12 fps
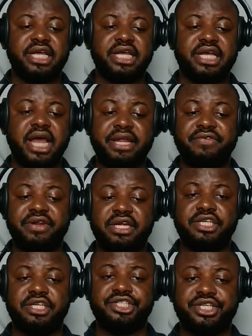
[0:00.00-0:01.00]
And even in the
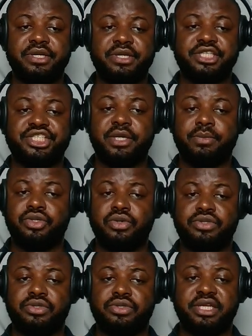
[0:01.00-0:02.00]
shape shows
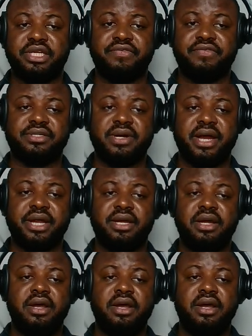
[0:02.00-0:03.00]
the difference, right?
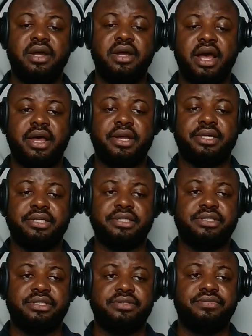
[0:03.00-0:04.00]
And
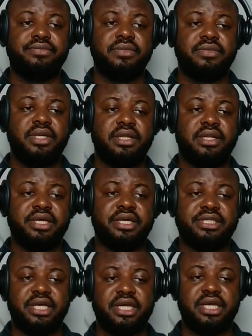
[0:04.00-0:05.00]
this
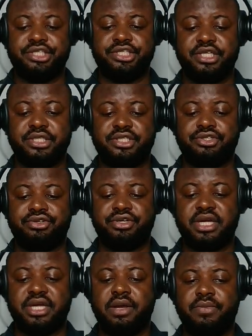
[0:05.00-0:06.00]
is sheet
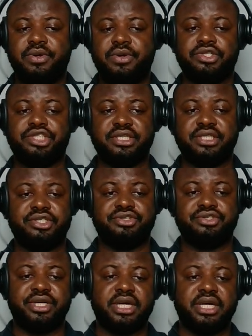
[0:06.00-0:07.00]
trigger. Let me use sheet
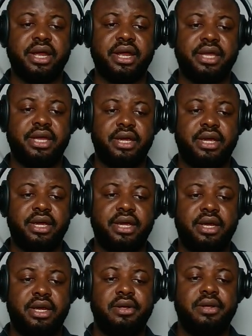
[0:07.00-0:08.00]
trigger here.
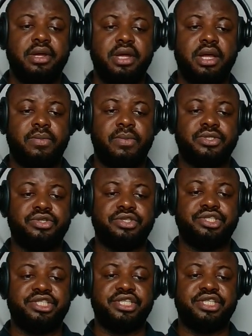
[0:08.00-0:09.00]
Let's use
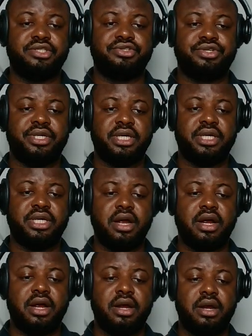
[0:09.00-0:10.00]
sheet
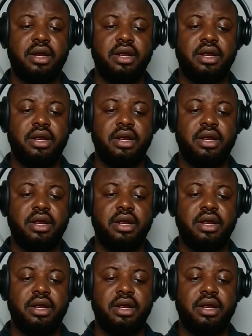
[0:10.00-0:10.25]
trigger.